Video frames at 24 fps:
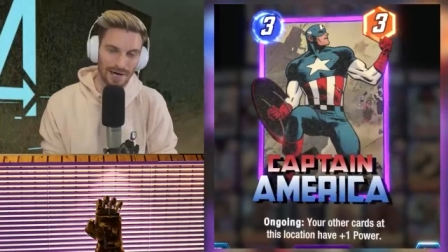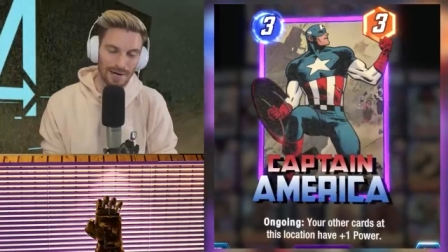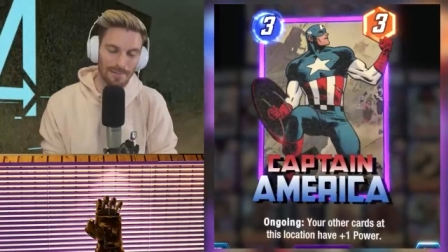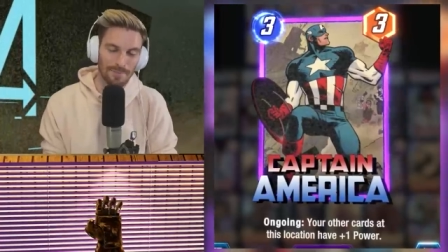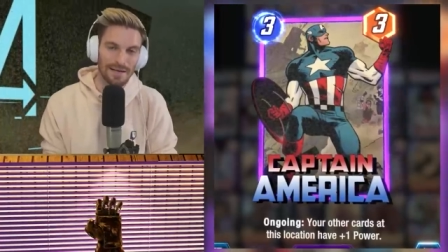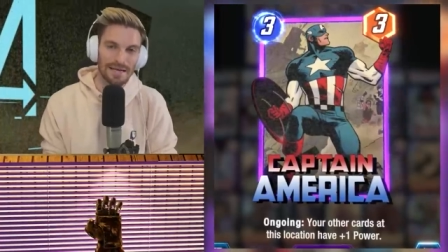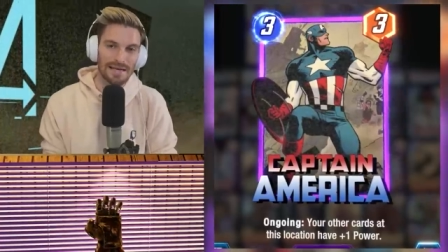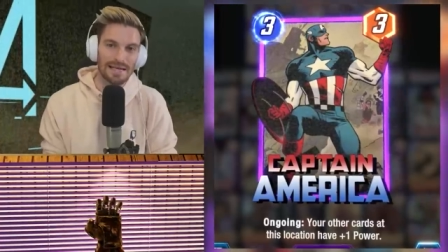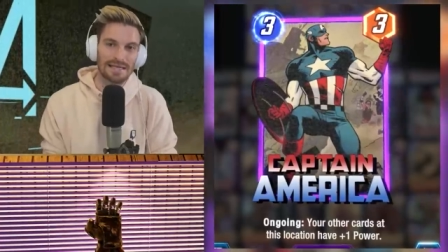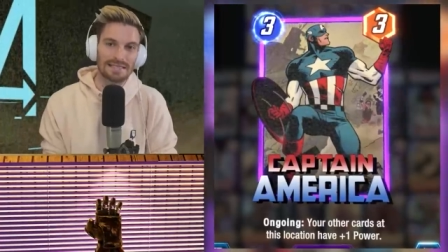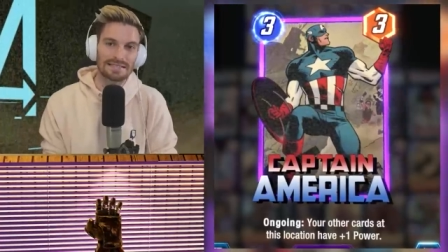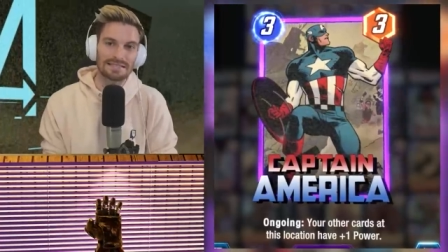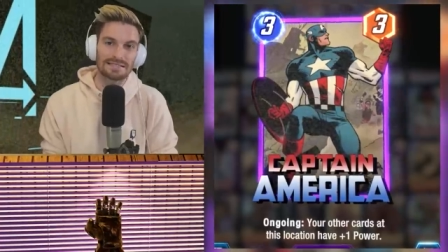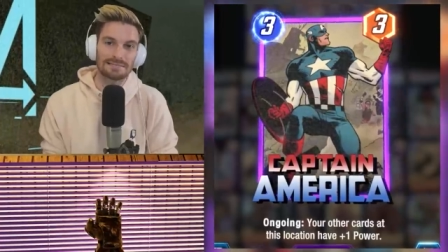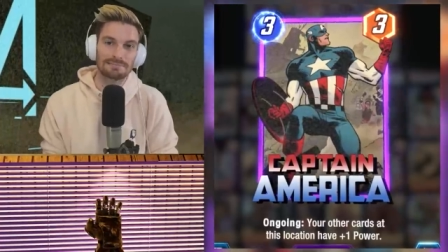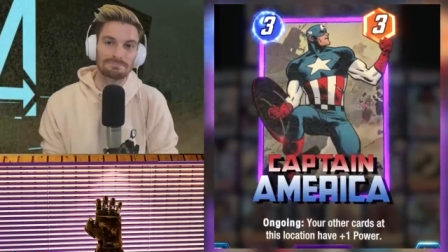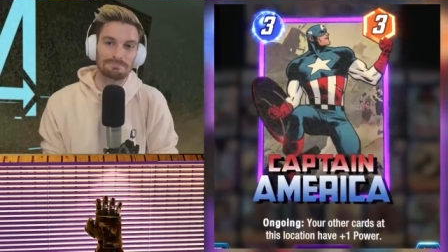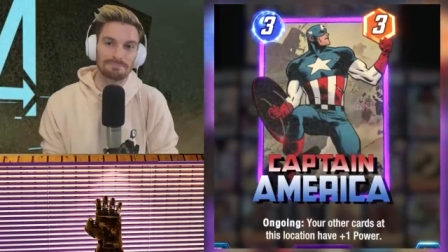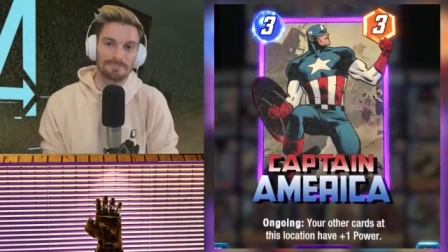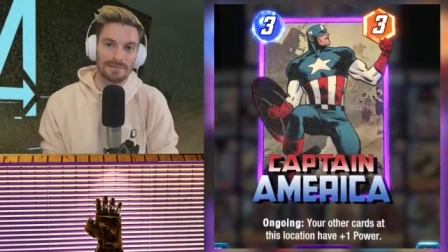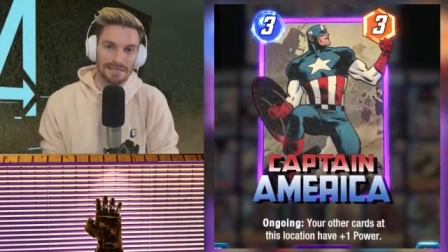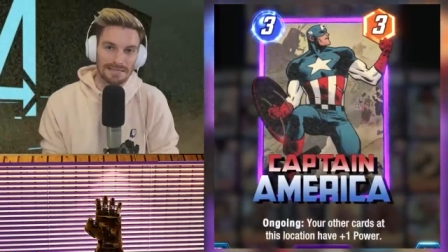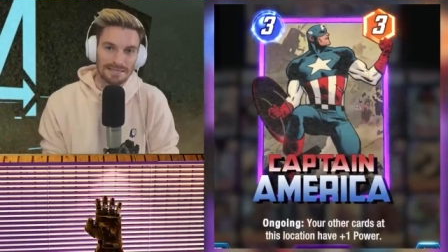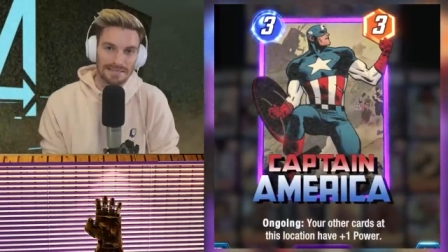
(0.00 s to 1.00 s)
I mean, it's
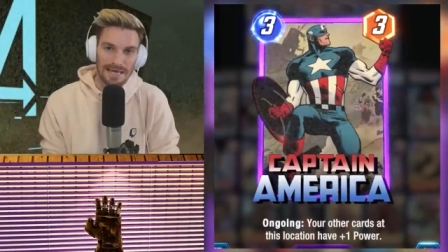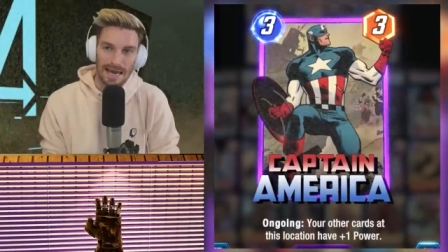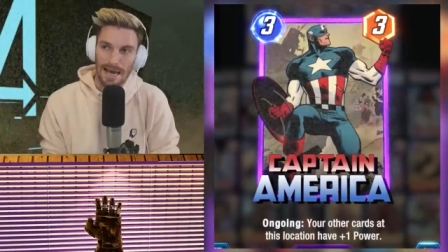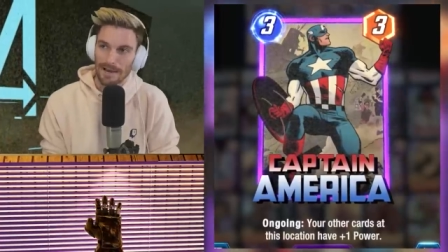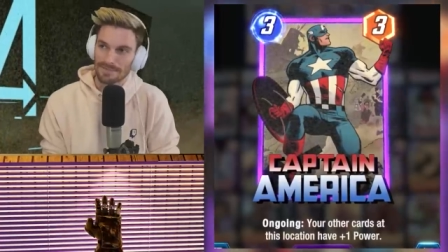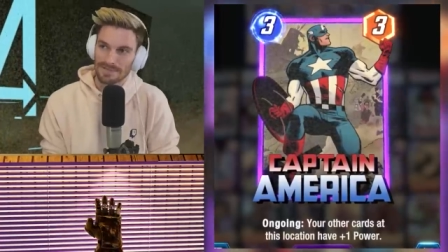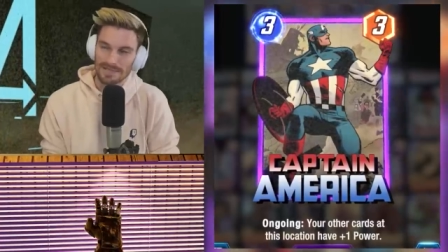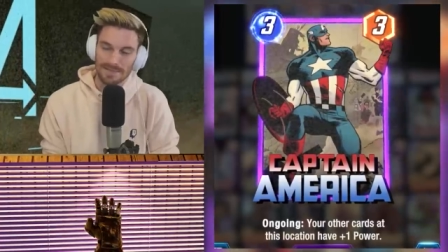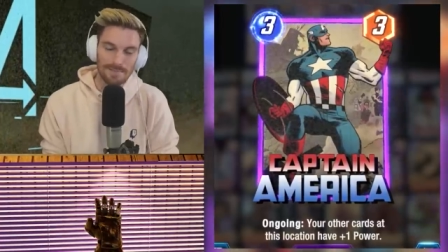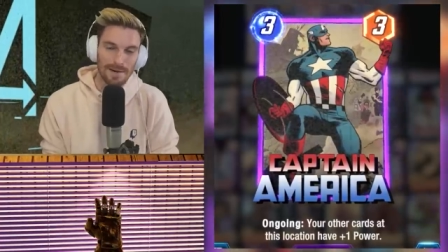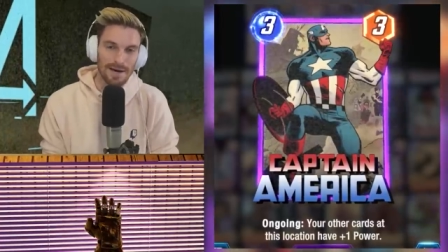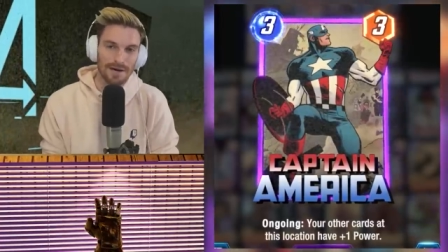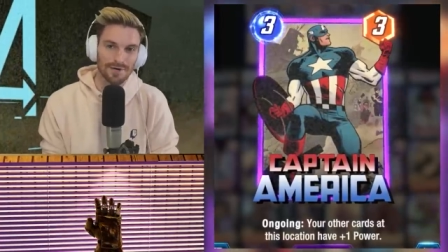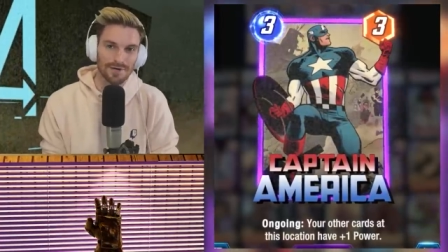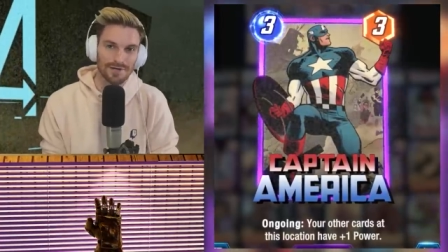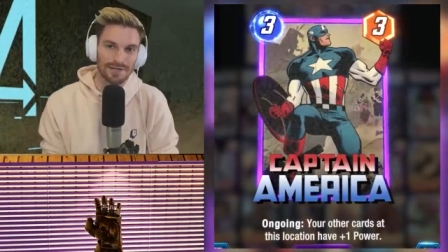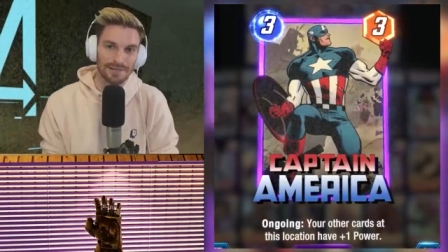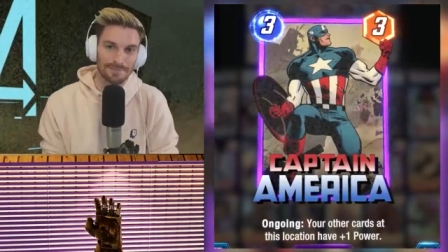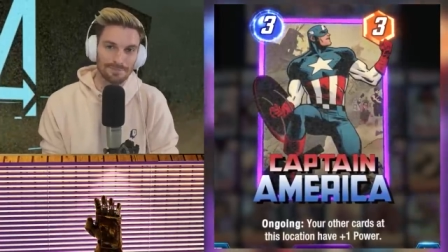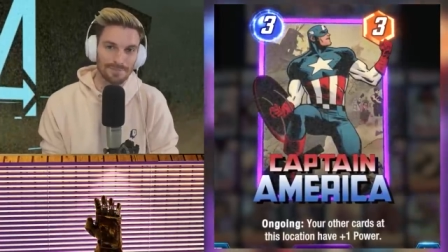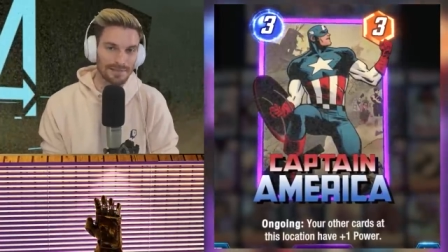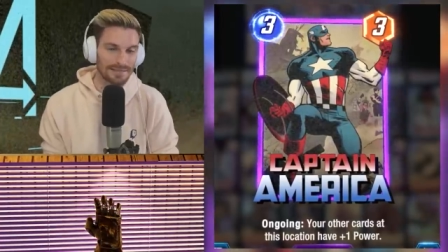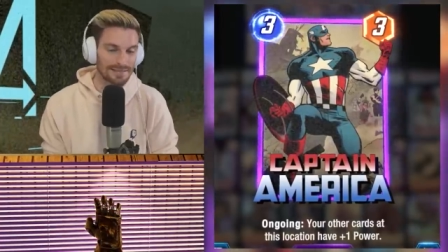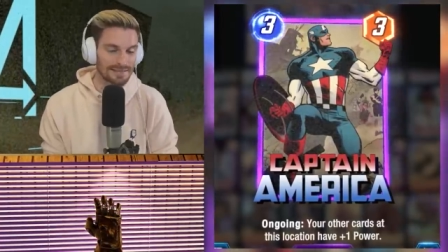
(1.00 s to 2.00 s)
it's Captain
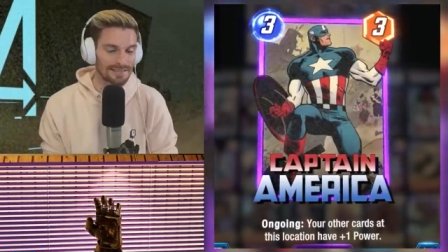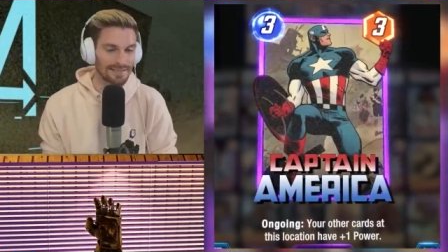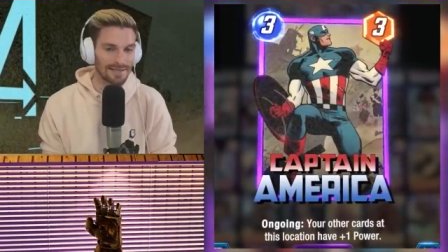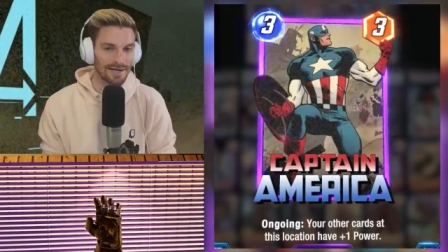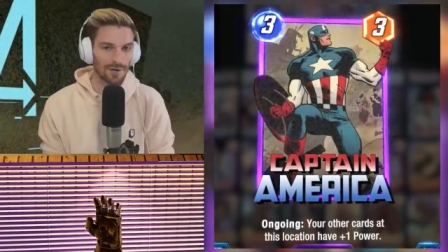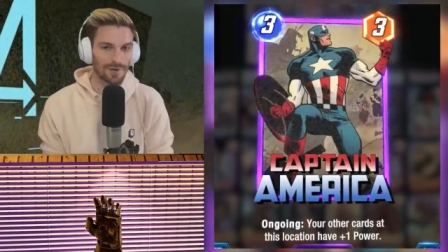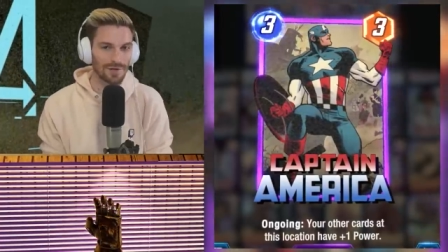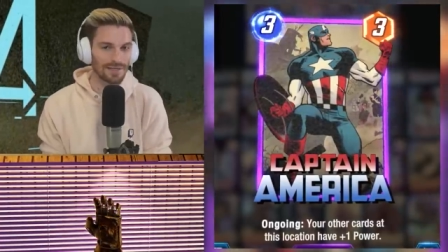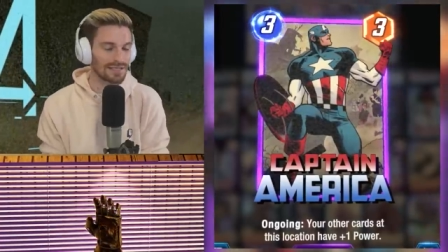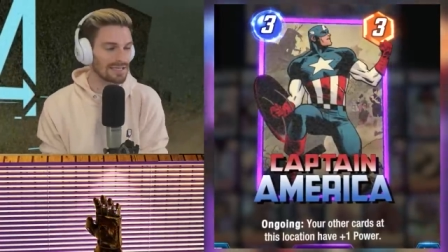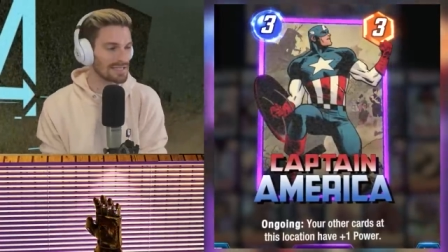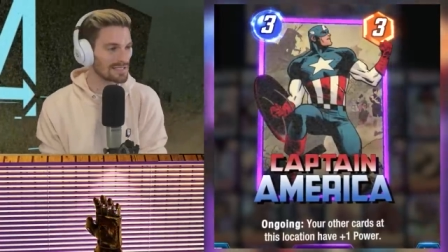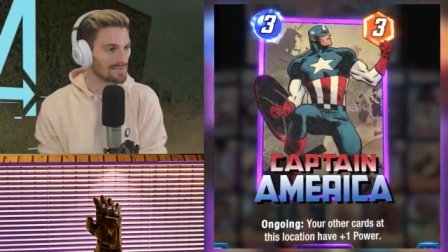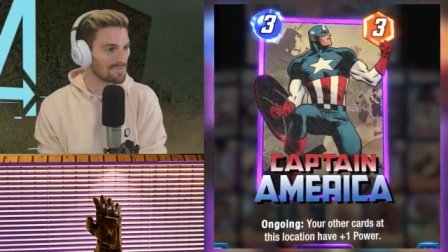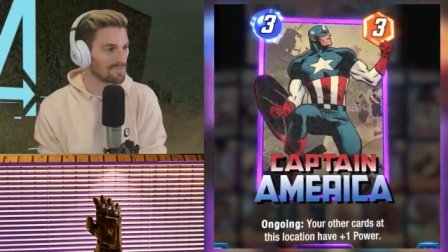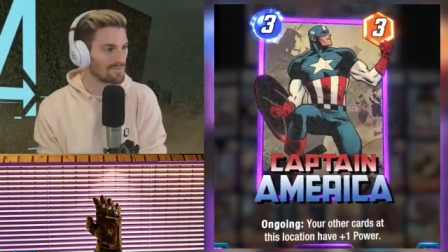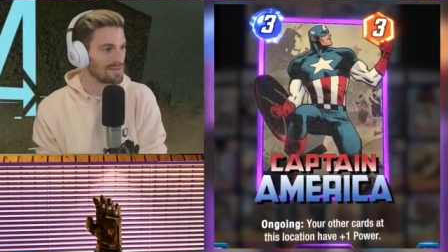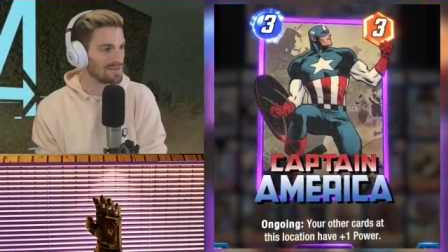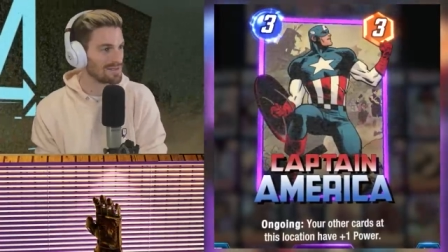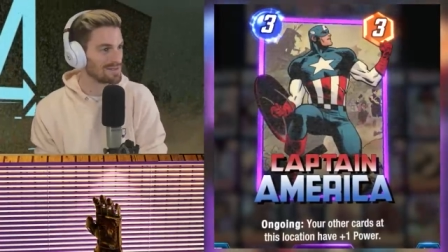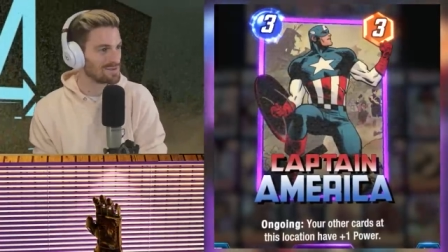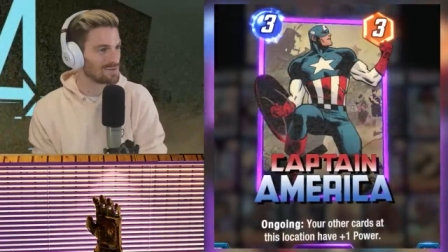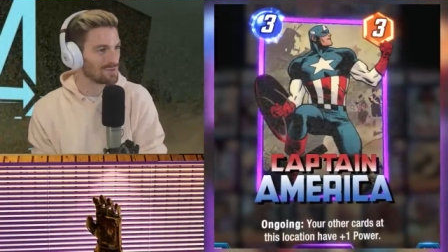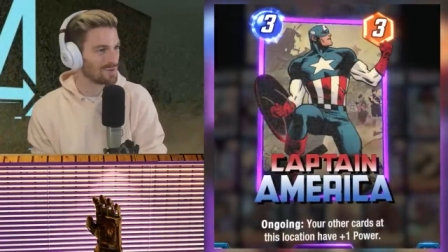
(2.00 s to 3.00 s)
America, but, you know, he doesn't
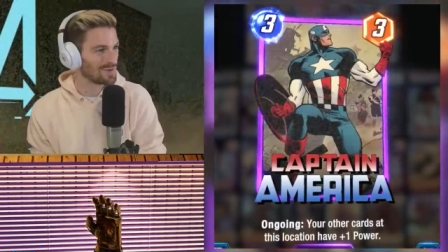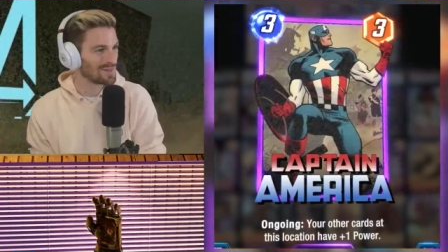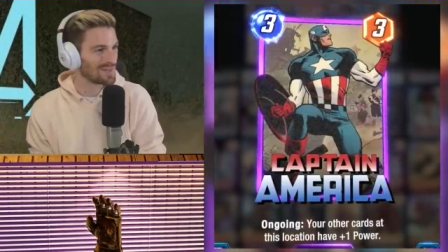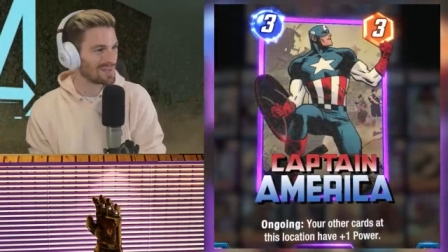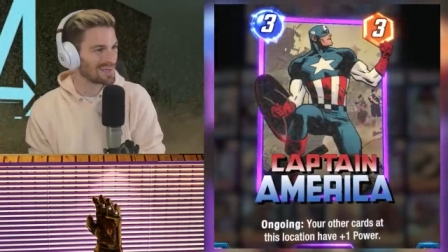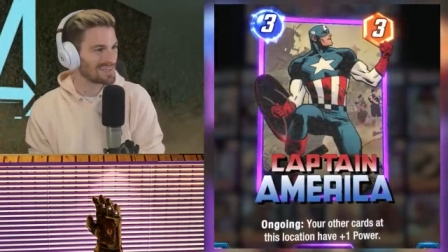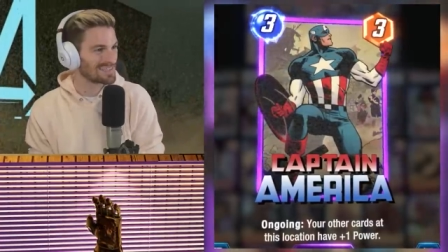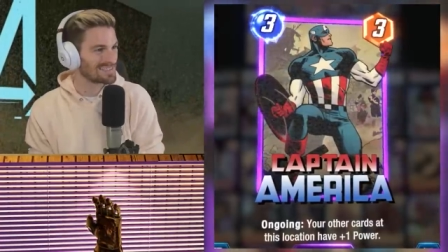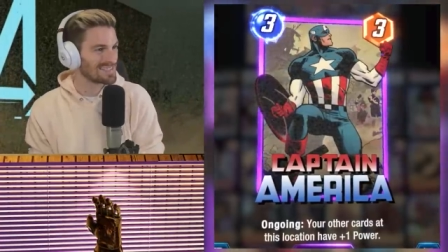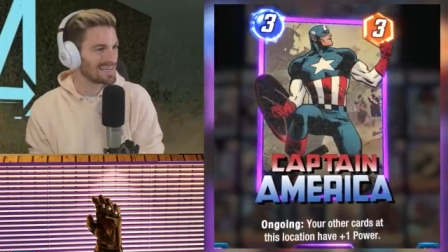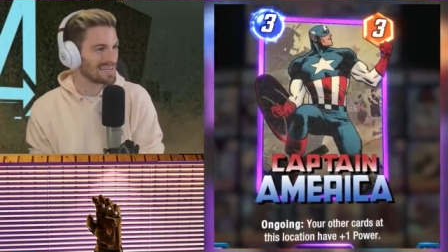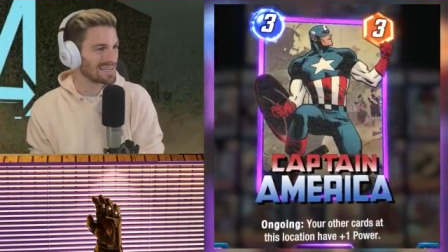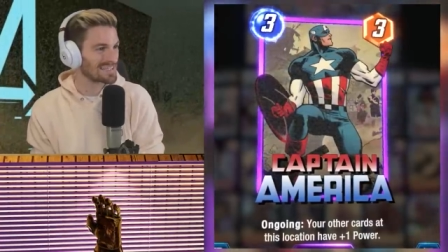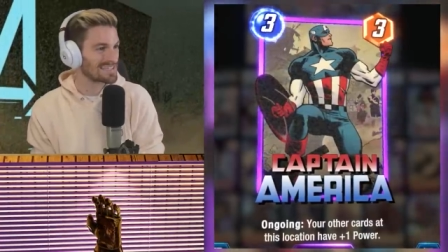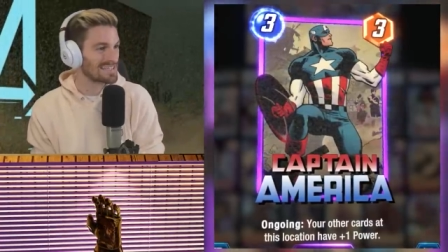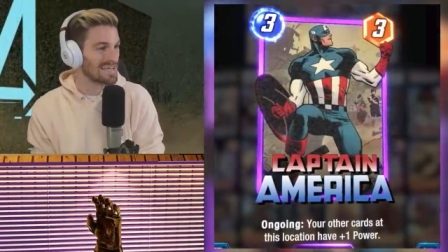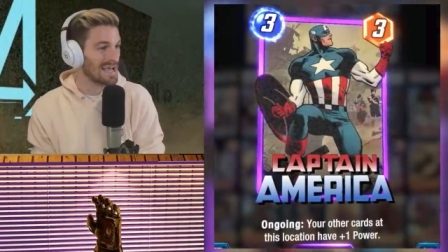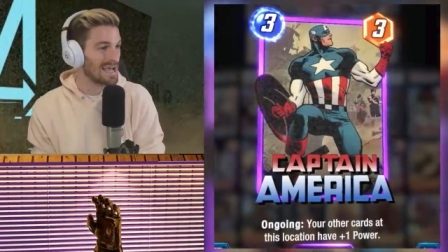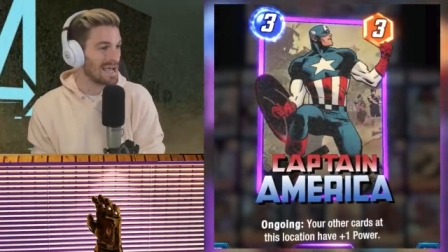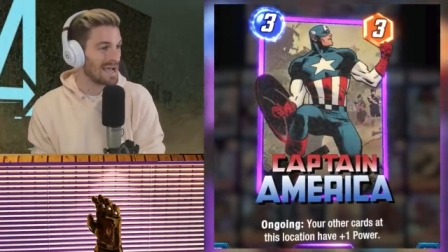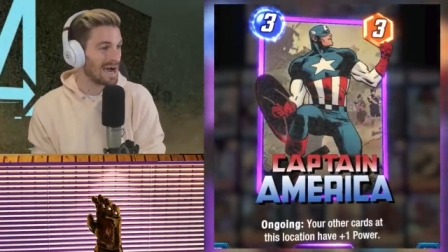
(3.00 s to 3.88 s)
fit into a lot of decks.